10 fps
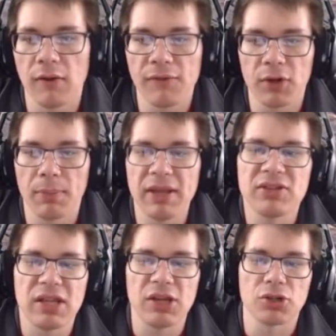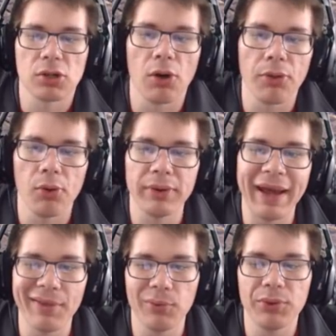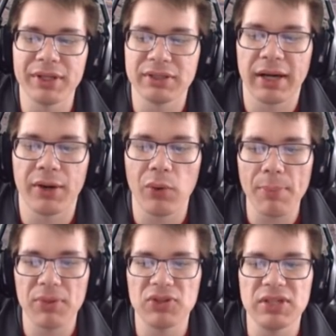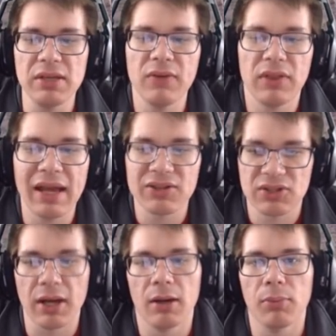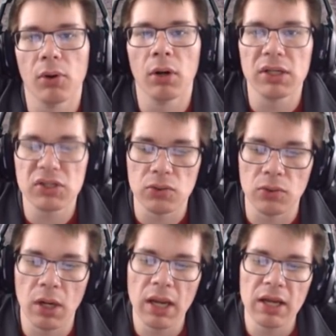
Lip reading: of their base nature, although now that we can dye our weapons, even that's kind of boring too.